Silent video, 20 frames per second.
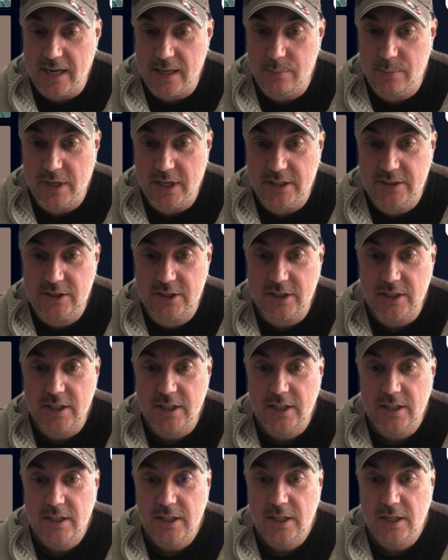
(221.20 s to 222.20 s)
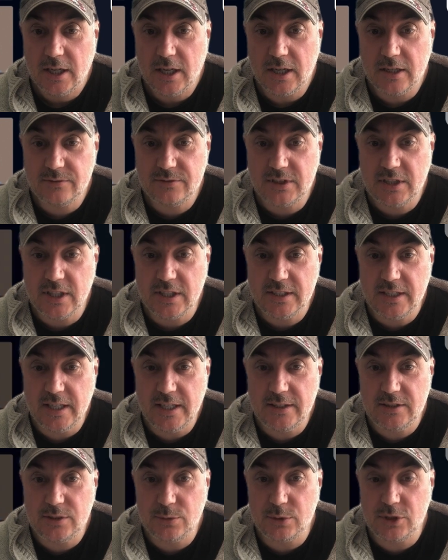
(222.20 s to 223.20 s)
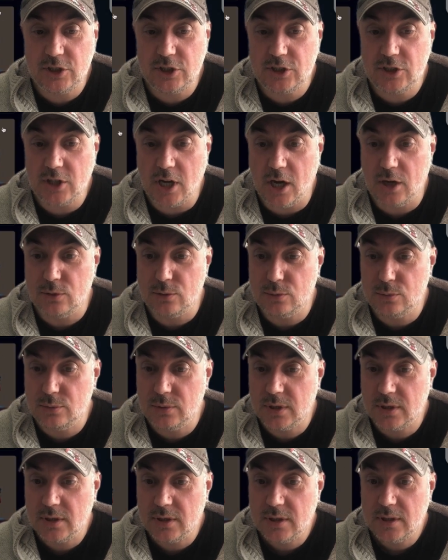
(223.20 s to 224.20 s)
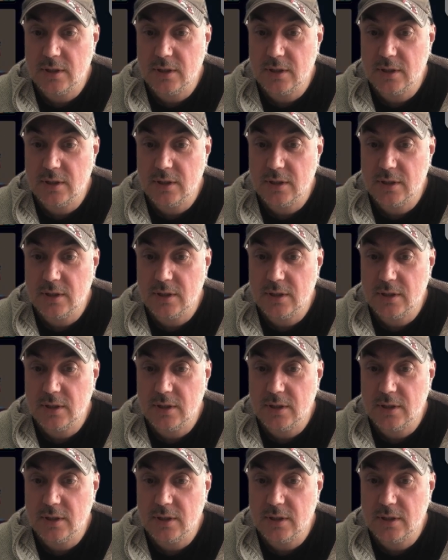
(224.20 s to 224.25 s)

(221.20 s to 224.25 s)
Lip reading: image and I've turned it into a stone